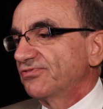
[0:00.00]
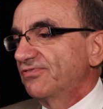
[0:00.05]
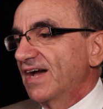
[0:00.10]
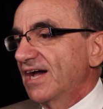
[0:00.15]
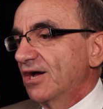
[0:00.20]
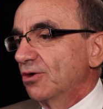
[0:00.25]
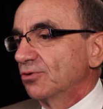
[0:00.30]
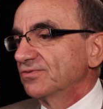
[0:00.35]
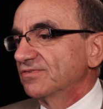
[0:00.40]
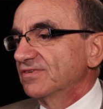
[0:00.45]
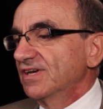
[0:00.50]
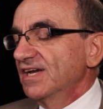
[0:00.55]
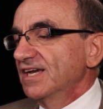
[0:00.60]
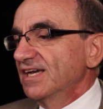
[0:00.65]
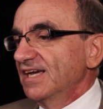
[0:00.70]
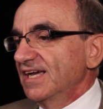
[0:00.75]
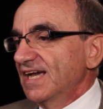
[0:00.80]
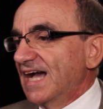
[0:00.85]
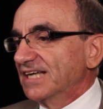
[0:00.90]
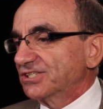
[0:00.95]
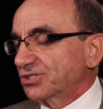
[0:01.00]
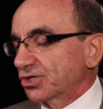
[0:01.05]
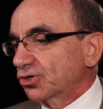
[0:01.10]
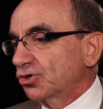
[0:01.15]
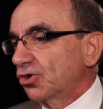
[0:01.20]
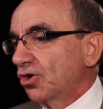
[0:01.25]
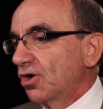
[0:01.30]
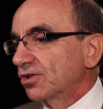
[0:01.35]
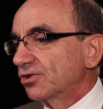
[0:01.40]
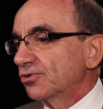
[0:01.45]
found as a
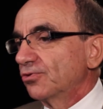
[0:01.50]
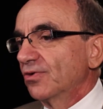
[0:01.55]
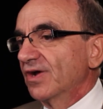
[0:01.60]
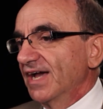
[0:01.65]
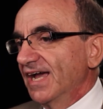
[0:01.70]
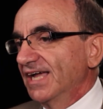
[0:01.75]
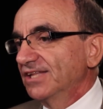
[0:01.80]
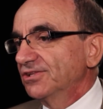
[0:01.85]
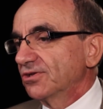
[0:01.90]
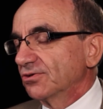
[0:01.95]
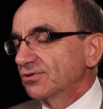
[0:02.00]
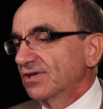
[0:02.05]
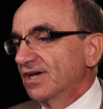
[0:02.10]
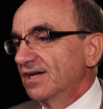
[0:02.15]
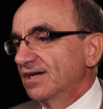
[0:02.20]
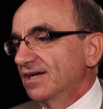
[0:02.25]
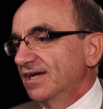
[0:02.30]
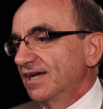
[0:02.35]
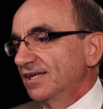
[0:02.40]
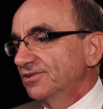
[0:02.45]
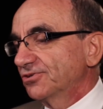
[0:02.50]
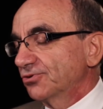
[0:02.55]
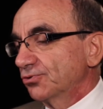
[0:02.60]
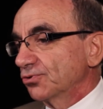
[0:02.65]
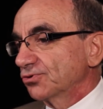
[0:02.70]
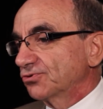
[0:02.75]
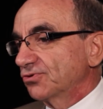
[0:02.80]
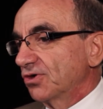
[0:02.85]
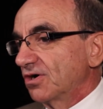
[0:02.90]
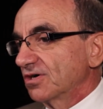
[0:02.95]
cholera
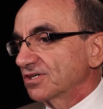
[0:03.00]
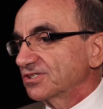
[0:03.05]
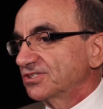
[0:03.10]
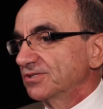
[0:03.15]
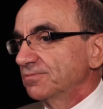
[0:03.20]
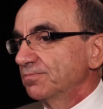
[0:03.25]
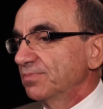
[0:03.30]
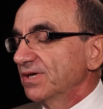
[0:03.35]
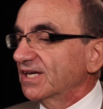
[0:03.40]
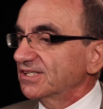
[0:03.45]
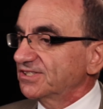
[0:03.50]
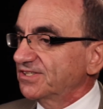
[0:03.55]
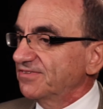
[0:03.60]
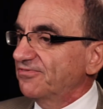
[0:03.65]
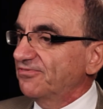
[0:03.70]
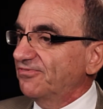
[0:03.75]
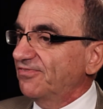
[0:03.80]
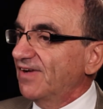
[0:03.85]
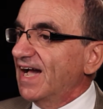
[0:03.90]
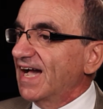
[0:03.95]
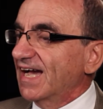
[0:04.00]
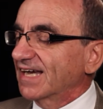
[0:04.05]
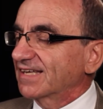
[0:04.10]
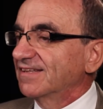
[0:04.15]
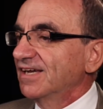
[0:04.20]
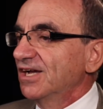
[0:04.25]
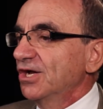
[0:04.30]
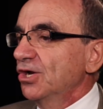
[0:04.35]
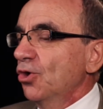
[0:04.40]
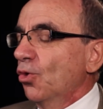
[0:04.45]
enterotoxin, because in
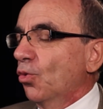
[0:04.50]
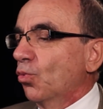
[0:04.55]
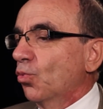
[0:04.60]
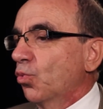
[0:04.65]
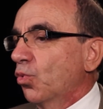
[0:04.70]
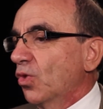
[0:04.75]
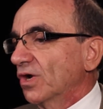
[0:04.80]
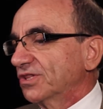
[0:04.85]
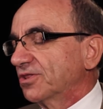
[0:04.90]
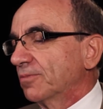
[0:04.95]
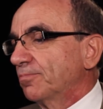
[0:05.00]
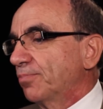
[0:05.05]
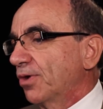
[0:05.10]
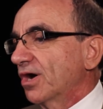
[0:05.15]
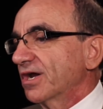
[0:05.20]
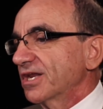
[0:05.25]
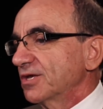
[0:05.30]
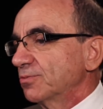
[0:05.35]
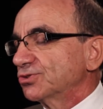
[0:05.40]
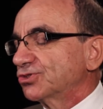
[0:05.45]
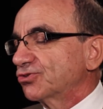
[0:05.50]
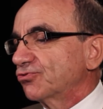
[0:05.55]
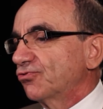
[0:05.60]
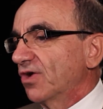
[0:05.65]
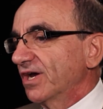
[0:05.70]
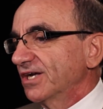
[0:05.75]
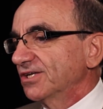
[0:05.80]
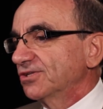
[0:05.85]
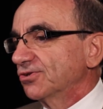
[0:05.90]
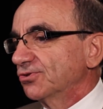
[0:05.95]
fact, what the body was
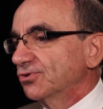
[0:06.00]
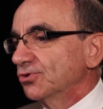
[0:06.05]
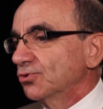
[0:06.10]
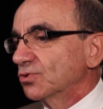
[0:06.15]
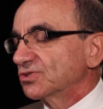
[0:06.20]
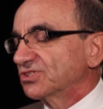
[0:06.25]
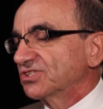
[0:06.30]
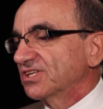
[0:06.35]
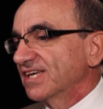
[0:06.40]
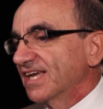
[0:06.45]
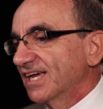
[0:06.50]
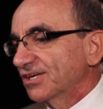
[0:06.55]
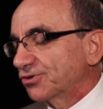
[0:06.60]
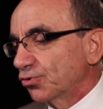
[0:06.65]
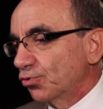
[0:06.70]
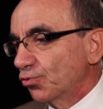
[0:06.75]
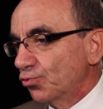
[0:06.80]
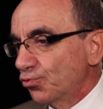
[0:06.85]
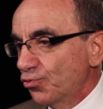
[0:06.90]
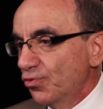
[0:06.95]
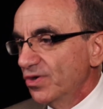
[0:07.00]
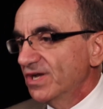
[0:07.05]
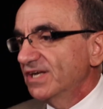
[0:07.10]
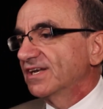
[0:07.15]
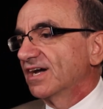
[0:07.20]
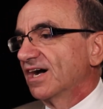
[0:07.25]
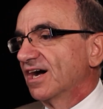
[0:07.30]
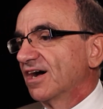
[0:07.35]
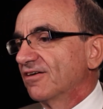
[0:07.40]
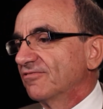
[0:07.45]
trying to do was to get
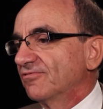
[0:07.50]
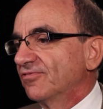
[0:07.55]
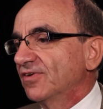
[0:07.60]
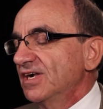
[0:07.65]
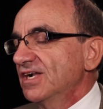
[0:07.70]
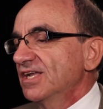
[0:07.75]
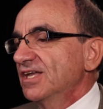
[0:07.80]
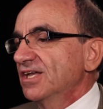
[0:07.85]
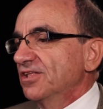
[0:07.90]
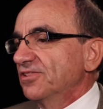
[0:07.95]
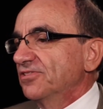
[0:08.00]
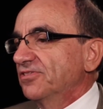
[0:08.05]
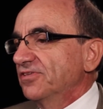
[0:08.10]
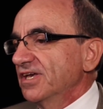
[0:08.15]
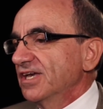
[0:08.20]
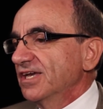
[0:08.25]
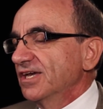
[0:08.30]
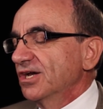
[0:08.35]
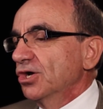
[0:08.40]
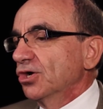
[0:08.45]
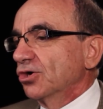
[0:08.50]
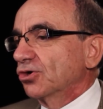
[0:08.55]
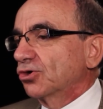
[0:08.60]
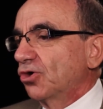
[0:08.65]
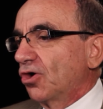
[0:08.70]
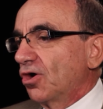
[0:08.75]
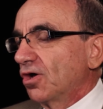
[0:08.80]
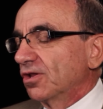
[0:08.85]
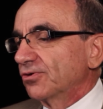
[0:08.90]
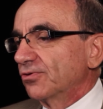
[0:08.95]
rid of the
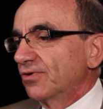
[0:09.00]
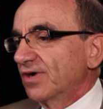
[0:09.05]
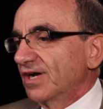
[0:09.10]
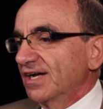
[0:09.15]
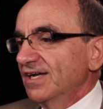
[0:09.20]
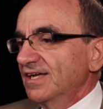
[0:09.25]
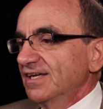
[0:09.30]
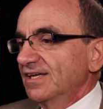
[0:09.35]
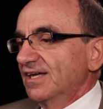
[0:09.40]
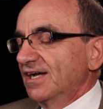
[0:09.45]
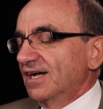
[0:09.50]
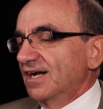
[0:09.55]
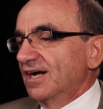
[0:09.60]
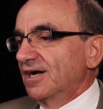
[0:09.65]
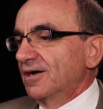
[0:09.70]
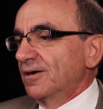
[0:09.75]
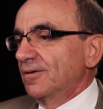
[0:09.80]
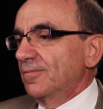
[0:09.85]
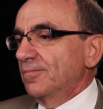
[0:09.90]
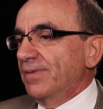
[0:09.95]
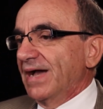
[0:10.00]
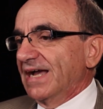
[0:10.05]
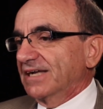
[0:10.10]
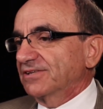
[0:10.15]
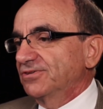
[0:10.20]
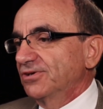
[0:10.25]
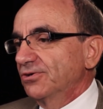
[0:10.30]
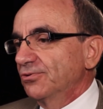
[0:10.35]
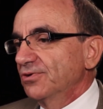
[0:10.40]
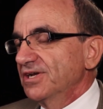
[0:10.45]
cholera
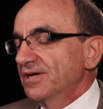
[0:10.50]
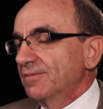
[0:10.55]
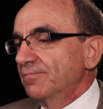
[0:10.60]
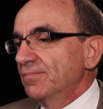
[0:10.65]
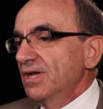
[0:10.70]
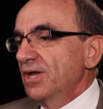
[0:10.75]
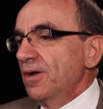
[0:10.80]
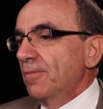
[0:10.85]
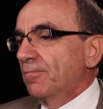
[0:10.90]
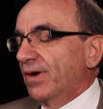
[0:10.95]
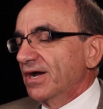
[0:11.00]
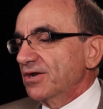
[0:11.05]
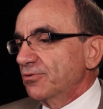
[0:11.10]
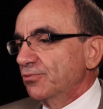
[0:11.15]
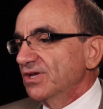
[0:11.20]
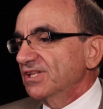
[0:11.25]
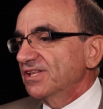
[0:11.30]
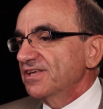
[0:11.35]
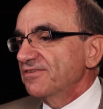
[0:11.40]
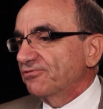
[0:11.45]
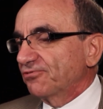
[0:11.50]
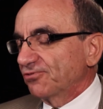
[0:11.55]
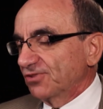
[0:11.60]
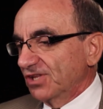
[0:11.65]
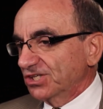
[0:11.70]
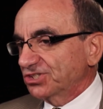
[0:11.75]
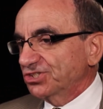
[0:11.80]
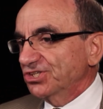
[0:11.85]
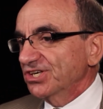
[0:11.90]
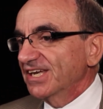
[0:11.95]
bacterium by really
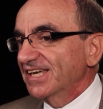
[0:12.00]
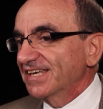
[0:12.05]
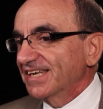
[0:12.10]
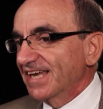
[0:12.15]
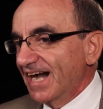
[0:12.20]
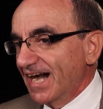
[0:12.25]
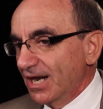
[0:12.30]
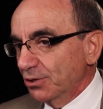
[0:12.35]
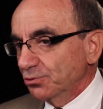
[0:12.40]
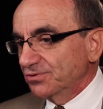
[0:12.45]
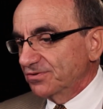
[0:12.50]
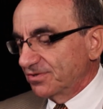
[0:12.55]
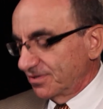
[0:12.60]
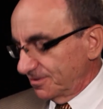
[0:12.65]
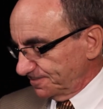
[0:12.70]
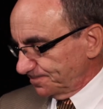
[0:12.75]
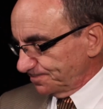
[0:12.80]
flushing it out.